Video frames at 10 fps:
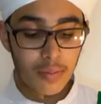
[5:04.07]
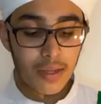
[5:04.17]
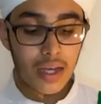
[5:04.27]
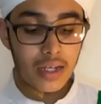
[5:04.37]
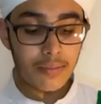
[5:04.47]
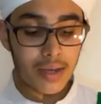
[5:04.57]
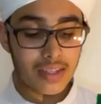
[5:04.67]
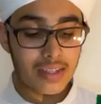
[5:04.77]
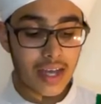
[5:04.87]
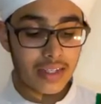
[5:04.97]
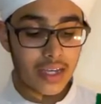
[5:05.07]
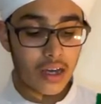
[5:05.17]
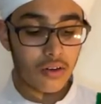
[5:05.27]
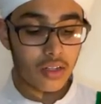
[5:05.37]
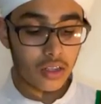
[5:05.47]
Bibi Halima
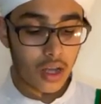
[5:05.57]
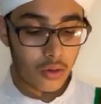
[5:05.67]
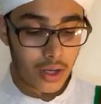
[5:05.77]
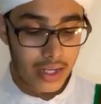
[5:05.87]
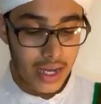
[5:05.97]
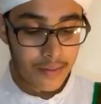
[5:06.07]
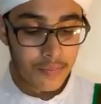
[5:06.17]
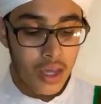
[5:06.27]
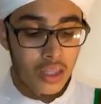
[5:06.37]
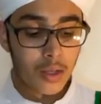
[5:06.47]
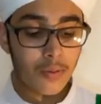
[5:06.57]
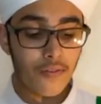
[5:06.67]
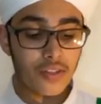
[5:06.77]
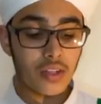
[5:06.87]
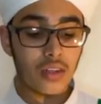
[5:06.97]
Sadia radiallahu anha, the
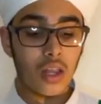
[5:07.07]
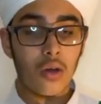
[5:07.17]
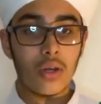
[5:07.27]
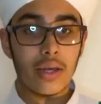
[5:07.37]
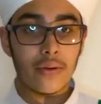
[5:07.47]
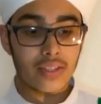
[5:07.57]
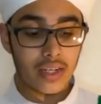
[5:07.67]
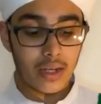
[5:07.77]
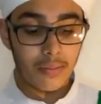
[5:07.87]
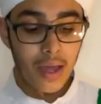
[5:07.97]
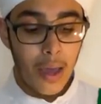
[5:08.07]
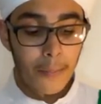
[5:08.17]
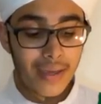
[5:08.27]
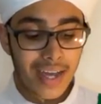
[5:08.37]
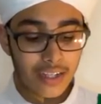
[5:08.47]
Prophet wasallam
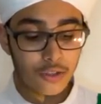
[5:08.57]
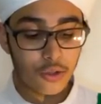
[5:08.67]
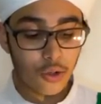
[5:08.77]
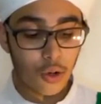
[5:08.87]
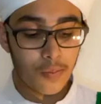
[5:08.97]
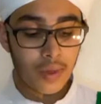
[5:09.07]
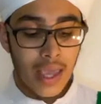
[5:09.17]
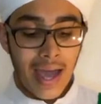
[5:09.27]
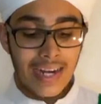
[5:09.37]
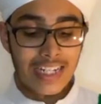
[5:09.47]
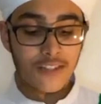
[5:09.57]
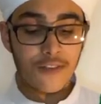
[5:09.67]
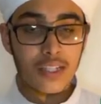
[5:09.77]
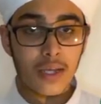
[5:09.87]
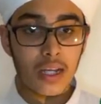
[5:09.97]
began to grow, and his
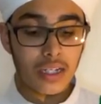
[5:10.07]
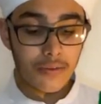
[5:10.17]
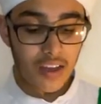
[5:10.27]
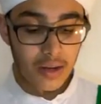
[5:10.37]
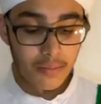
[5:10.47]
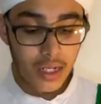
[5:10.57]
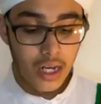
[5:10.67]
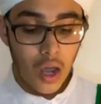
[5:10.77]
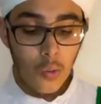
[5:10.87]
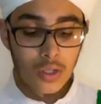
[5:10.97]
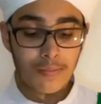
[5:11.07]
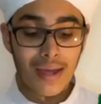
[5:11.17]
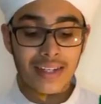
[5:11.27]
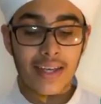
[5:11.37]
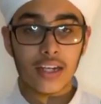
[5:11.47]
physical development was
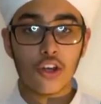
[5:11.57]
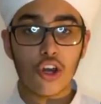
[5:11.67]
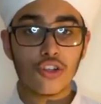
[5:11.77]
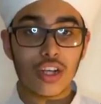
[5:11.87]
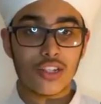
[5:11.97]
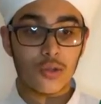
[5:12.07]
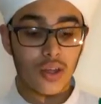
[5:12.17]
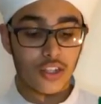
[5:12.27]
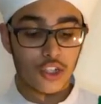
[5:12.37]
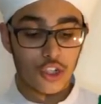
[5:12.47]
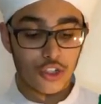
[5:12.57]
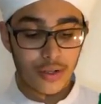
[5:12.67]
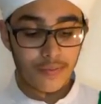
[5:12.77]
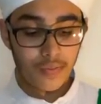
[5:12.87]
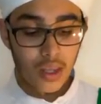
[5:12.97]
better in contrast to other
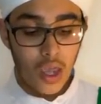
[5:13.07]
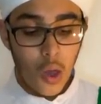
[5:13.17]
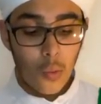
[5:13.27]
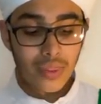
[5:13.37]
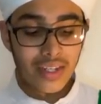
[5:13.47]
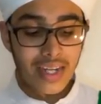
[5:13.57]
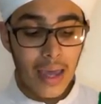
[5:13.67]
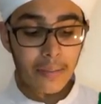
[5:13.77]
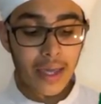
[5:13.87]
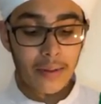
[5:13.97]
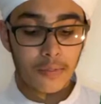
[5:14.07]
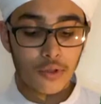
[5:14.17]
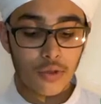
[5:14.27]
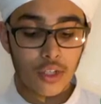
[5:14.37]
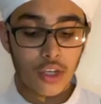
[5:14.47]
children. When the time came
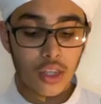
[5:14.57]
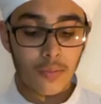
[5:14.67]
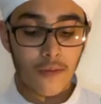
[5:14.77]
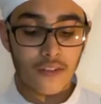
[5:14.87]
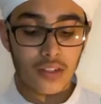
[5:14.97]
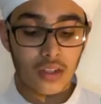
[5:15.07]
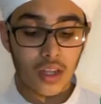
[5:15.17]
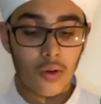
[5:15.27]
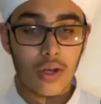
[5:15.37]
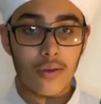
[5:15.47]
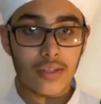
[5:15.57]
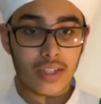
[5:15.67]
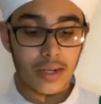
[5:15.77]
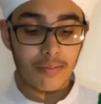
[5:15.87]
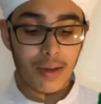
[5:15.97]
to return the Prophet
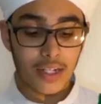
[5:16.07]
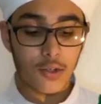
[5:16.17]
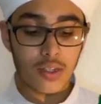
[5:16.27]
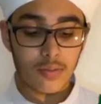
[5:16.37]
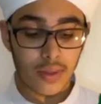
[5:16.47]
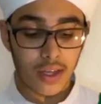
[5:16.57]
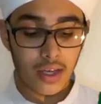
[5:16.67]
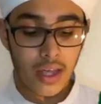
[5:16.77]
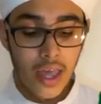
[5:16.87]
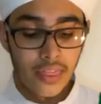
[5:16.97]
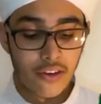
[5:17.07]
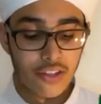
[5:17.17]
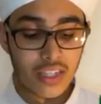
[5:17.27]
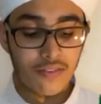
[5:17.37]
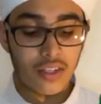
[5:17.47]
wasallam back to his mother, they
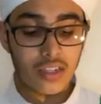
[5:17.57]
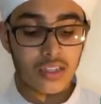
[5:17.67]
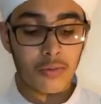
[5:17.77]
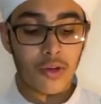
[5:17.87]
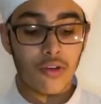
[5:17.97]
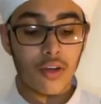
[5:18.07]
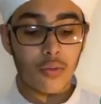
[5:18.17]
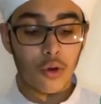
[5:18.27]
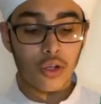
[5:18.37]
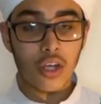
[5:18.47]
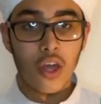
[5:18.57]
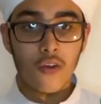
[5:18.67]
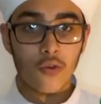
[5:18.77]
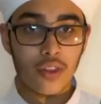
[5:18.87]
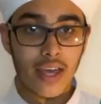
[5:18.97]
received customary reward
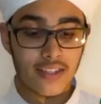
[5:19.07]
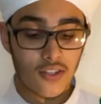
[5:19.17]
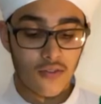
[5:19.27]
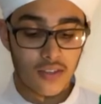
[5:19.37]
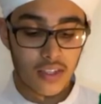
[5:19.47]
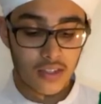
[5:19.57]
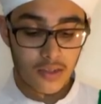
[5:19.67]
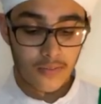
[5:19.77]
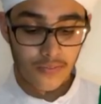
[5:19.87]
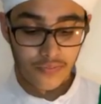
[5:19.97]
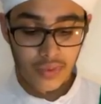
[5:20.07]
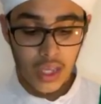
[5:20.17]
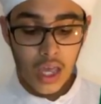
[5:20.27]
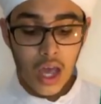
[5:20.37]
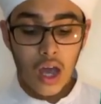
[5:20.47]
for their services.
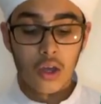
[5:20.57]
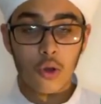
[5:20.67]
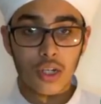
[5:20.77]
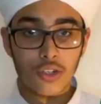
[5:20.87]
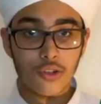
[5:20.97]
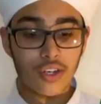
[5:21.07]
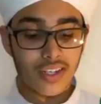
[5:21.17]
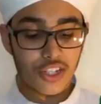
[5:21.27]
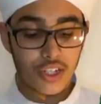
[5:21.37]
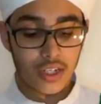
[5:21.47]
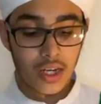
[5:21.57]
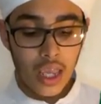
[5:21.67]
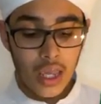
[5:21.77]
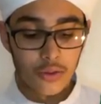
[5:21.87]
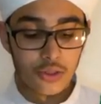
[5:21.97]
According to tradition,
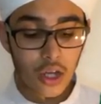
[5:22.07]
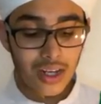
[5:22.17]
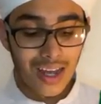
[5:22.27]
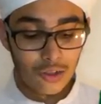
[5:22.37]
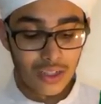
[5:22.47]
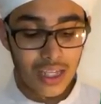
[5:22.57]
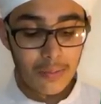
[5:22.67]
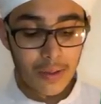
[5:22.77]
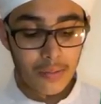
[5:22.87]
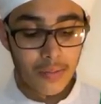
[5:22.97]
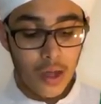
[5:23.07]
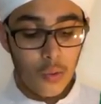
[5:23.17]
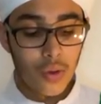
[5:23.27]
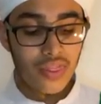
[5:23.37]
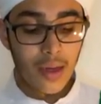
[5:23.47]
it was not allowed to keep him
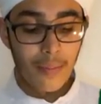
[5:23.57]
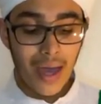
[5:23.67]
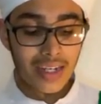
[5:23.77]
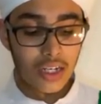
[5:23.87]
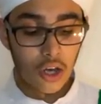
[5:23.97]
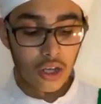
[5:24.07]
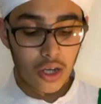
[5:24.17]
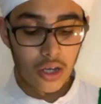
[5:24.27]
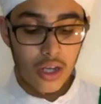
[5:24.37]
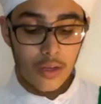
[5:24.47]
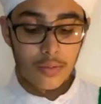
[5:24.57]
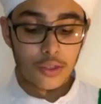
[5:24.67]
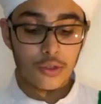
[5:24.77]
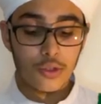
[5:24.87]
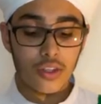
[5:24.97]
with them any longer, but
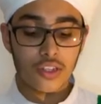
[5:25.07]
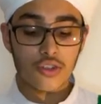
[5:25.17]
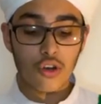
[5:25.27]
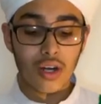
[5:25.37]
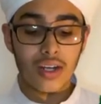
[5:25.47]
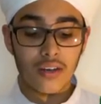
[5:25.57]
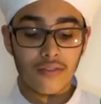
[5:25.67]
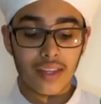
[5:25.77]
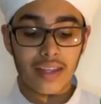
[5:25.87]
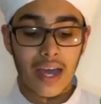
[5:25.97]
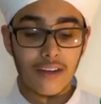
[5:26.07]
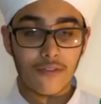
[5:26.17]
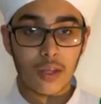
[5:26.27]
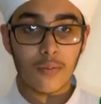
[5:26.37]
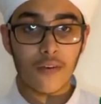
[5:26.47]
due to the strong love that they had
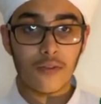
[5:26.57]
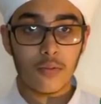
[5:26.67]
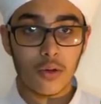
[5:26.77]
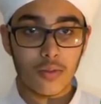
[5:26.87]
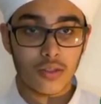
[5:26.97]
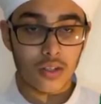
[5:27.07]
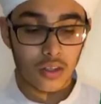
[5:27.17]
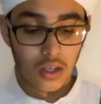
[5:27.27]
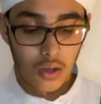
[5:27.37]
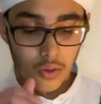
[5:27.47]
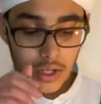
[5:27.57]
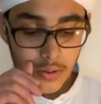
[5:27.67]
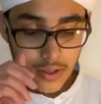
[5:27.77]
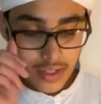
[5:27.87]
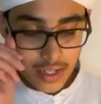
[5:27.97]
for the Prophet Muhammad
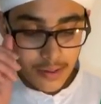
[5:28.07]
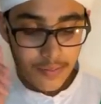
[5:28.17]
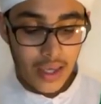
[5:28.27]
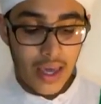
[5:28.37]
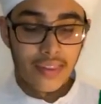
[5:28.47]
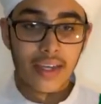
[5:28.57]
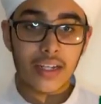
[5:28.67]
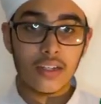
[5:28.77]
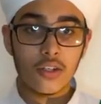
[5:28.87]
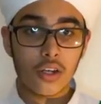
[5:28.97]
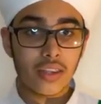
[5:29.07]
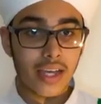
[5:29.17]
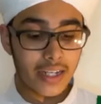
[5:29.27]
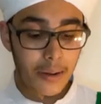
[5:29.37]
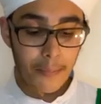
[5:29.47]
wasallam, they couldn't they
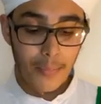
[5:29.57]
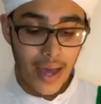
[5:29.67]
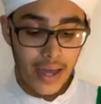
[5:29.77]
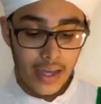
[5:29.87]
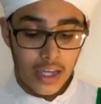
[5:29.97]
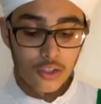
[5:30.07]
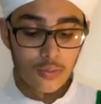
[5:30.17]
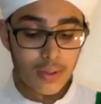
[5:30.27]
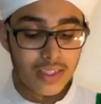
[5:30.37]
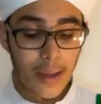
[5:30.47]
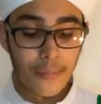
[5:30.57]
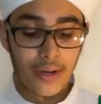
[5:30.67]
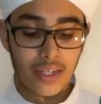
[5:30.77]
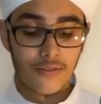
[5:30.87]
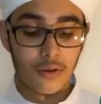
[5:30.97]
couldn't bear to be
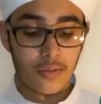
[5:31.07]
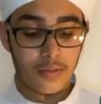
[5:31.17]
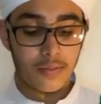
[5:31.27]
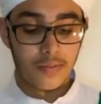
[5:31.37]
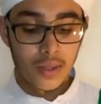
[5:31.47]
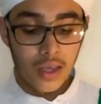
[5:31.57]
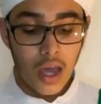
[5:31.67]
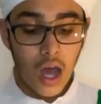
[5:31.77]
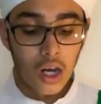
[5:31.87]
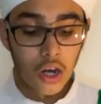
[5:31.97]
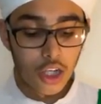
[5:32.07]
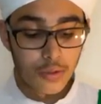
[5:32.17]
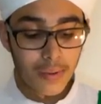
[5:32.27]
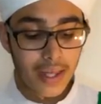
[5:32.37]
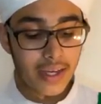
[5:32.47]
separated from him. A
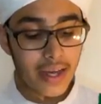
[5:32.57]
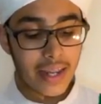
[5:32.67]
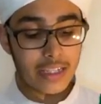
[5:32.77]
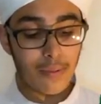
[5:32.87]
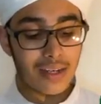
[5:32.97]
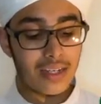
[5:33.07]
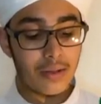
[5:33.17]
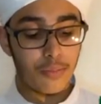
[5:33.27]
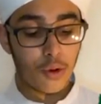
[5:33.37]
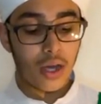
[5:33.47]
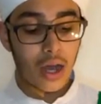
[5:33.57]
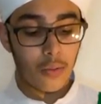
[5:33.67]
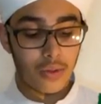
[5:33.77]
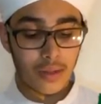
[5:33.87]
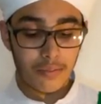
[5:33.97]
large plague unexpectedly broke
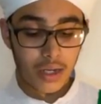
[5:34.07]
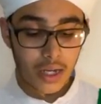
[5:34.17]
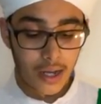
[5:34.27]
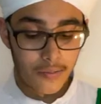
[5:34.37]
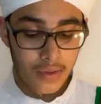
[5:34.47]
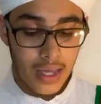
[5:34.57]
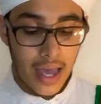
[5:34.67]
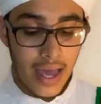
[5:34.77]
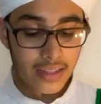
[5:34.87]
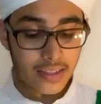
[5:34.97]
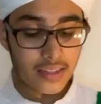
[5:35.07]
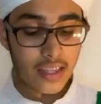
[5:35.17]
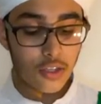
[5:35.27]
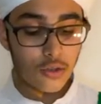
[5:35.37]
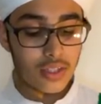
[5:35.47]
out within Mecca. Hence,
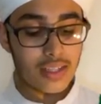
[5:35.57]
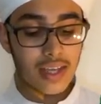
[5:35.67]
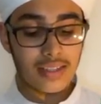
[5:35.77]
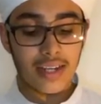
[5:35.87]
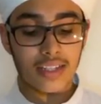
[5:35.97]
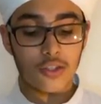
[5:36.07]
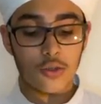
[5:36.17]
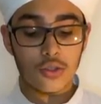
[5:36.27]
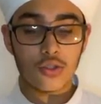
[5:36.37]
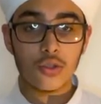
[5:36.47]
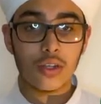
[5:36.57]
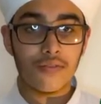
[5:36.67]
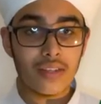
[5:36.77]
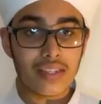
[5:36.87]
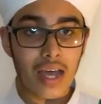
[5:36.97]
they used this as an excuse to
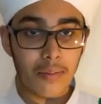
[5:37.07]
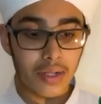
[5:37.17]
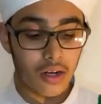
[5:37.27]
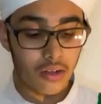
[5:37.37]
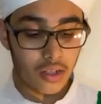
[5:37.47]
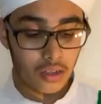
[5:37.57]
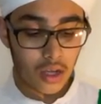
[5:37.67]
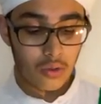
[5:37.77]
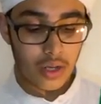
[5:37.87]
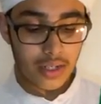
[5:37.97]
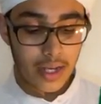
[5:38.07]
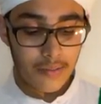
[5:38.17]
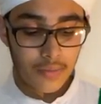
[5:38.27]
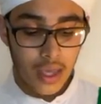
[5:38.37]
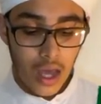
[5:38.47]
convince Amina radiallahu
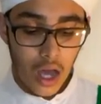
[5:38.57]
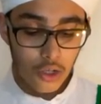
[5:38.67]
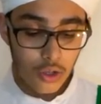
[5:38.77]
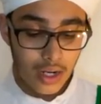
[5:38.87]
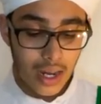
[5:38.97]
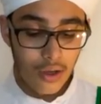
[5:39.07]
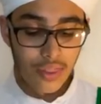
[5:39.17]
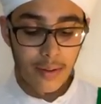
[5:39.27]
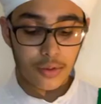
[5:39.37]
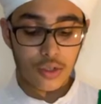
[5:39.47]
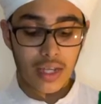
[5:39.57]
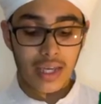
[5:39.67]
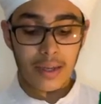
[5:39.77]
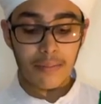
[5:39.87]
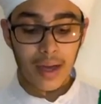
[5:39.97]
anha to allow them to
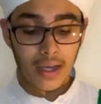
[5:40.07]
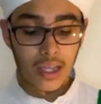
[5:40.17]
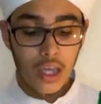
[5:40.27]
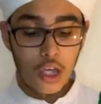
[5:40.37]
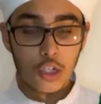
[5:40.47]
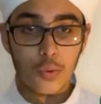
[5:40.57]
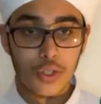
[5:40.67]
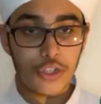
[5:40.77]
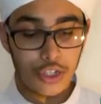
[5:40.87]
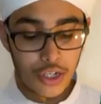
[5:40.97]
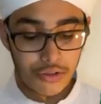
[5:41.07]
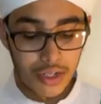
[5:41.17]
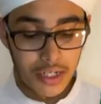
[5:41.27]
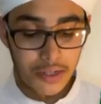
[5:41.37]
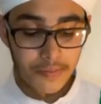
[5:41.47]
take him back, to which she
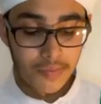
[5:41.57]
agreed.